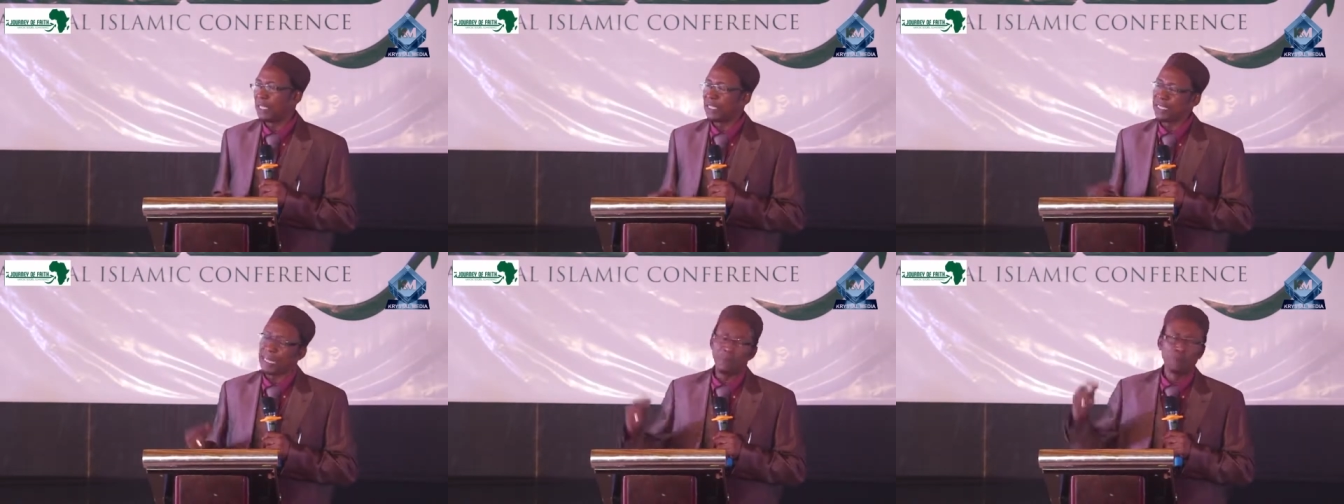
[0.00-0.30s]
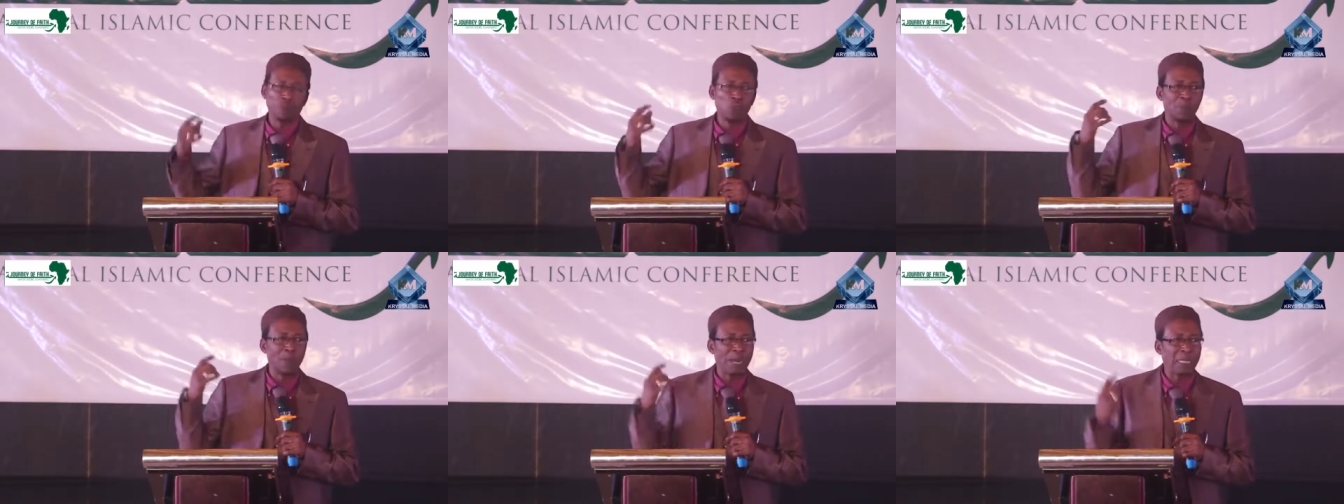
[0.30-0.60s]
They
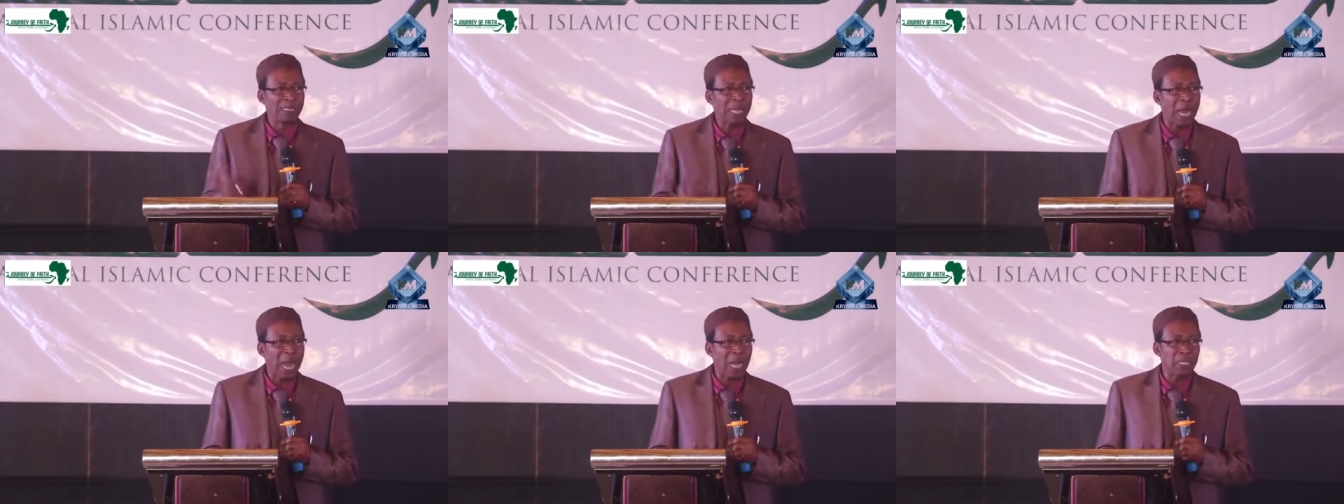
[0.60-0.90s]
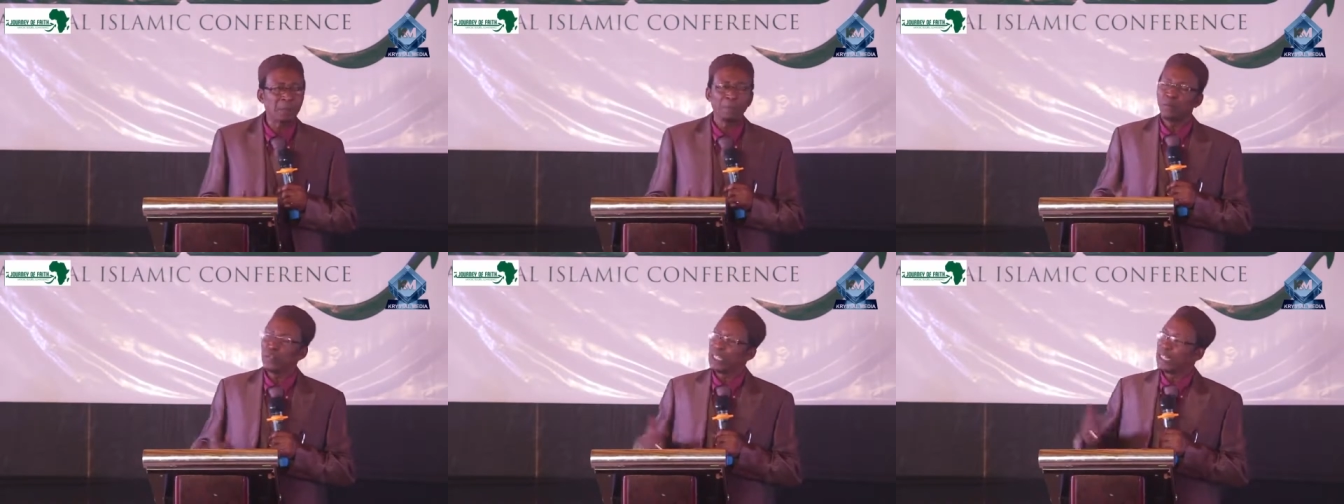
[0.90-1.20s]
came to
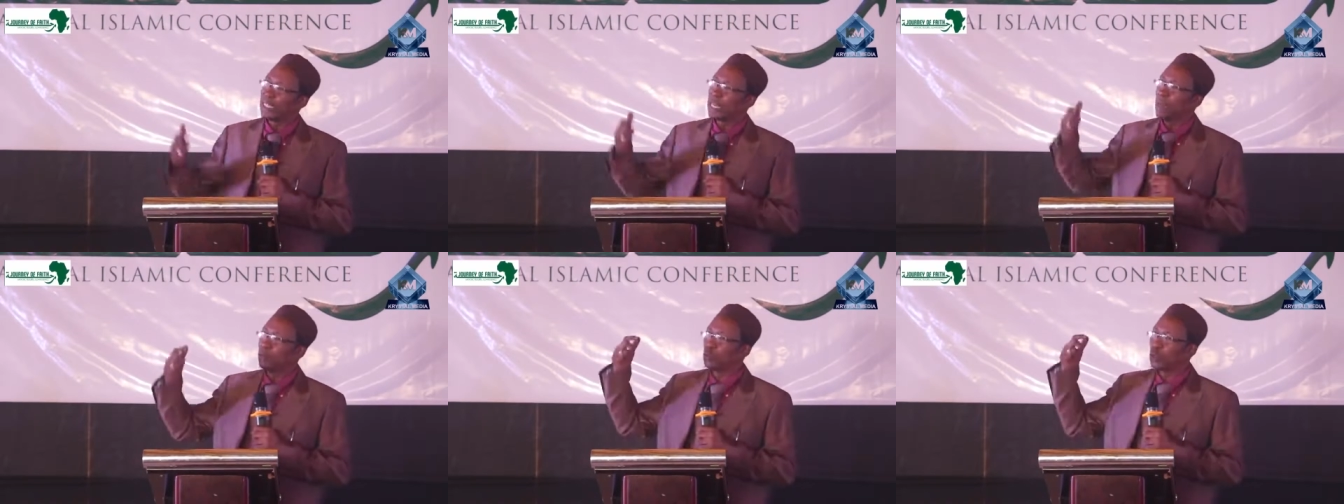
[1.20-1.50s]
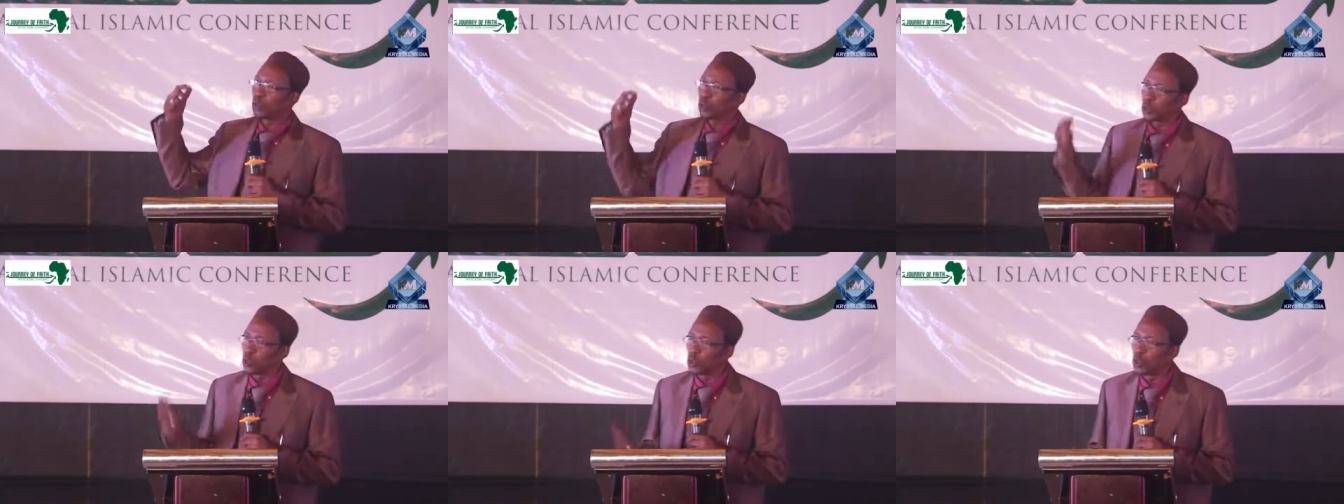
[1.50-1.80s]
Baghdad, they came
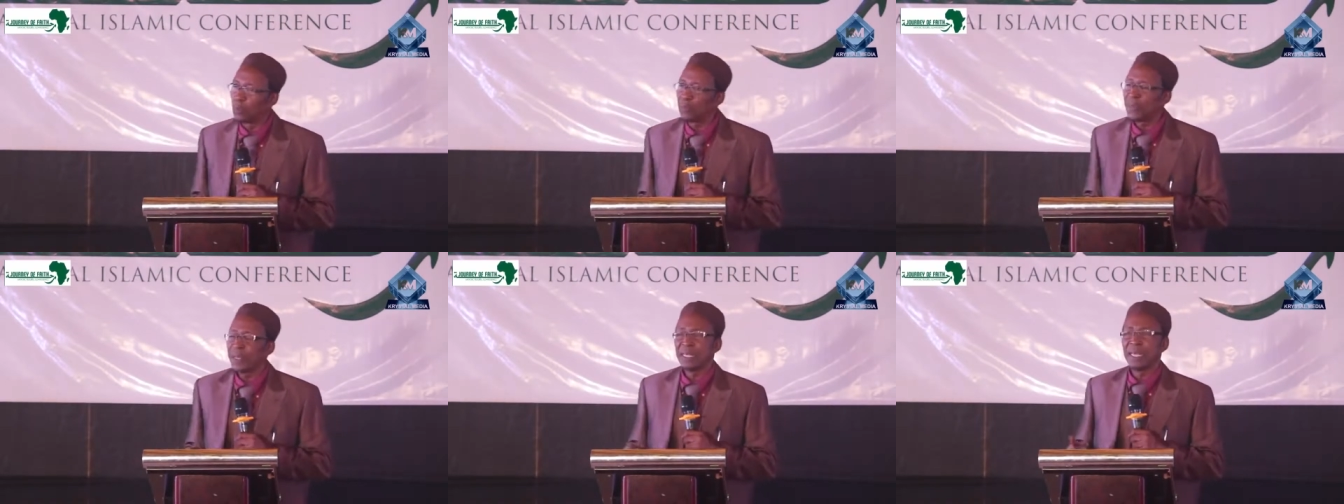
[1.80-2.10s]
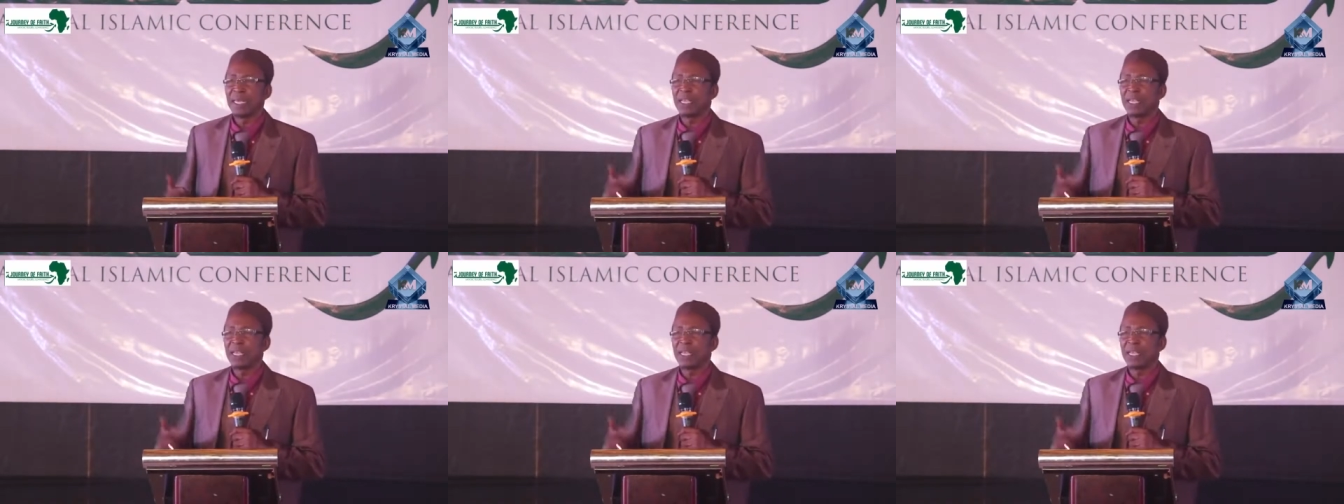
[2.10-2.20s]
to Qom,